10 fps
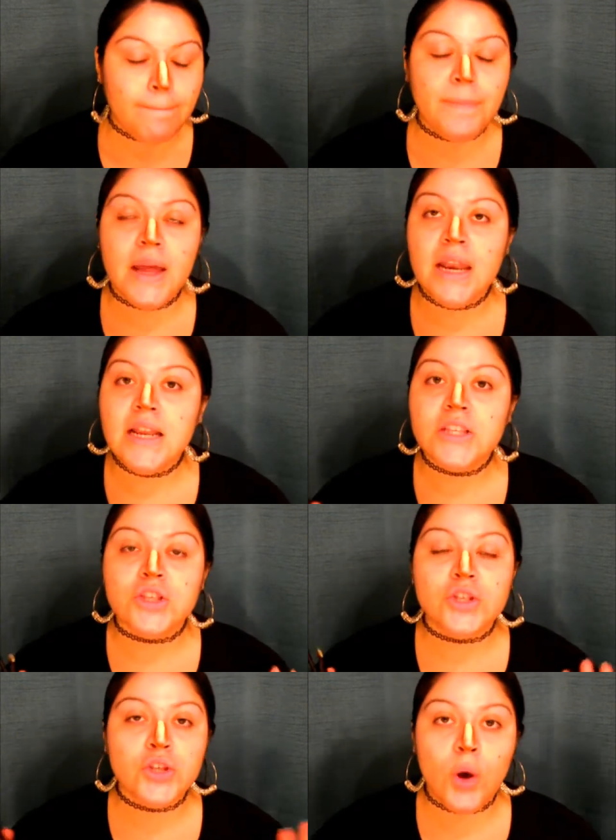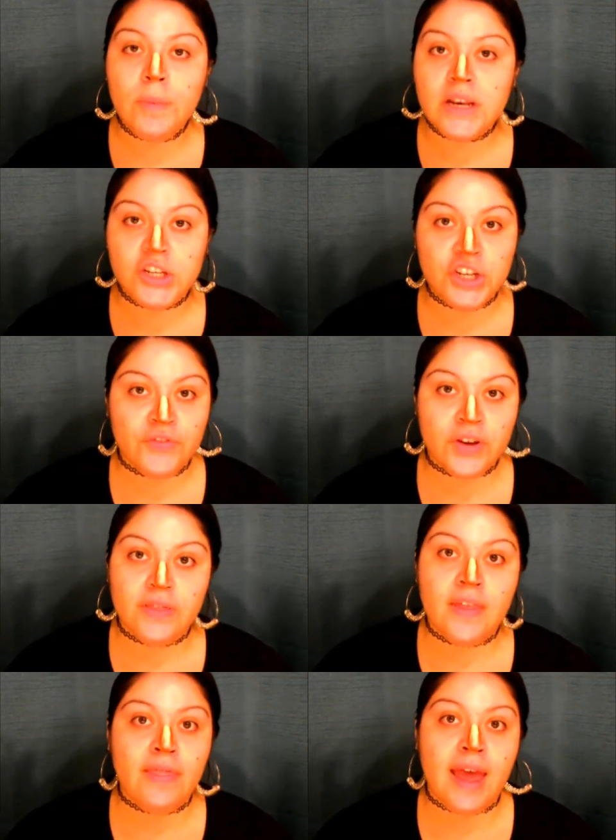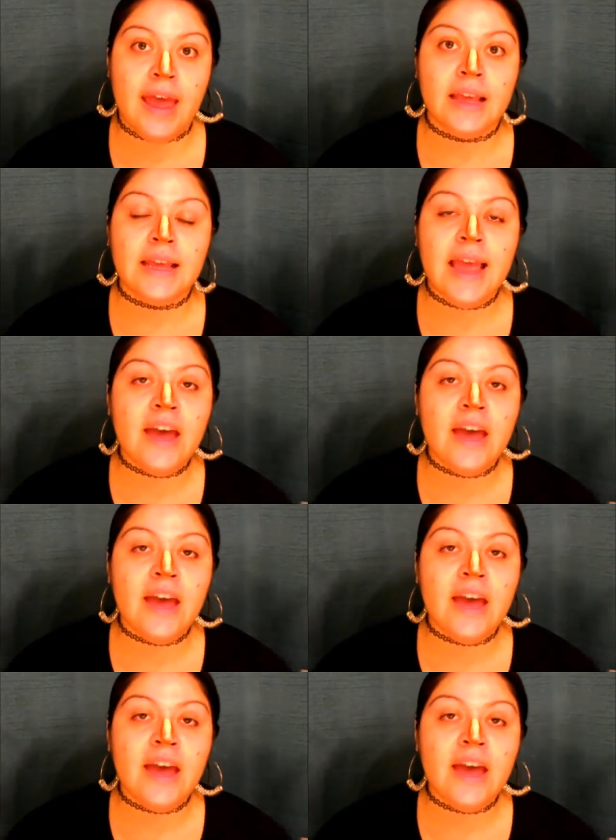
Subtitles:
But it is so much different than that.